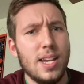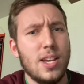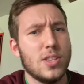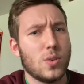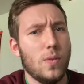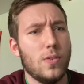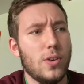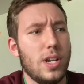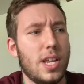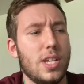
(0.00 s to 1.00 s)
It's over
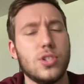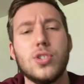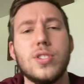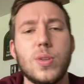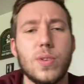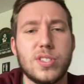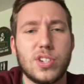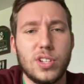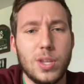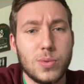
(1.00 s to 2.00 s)
an inch, so it
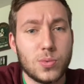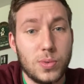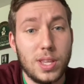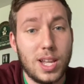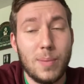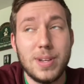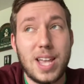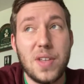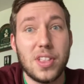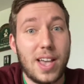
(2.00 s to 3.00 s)
certainly was really coming
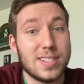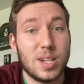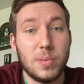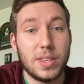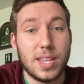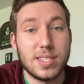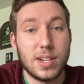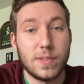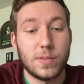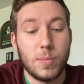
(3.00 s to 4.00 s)
down the last couple days here
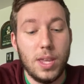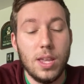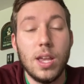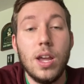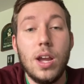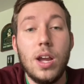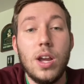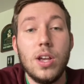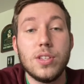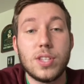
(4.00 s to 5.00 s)
for me.
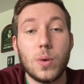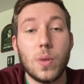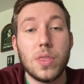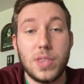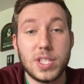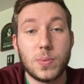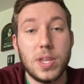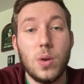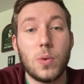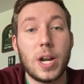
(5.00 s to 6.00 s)
So this
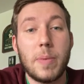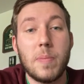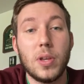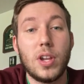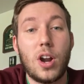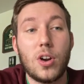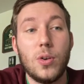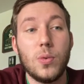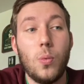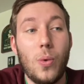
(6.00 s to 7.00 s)
week we're going to be building our
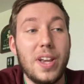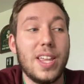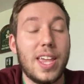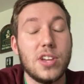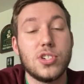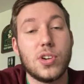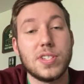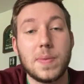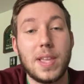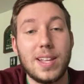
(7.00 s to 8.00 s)
own wind gauge, or
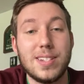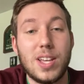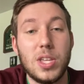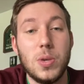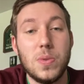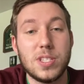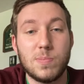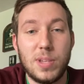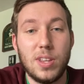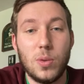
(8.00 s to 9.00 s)
something that can tell you the
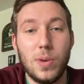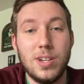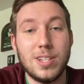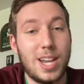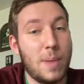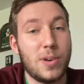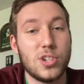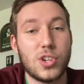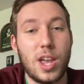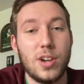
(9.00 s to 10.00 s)
speed of the wind, and I'm going to
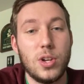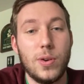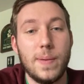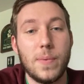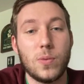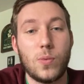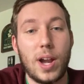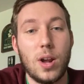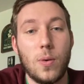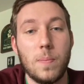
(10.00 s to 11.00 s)
show you how to do it right at
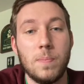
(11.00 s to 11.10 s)
home.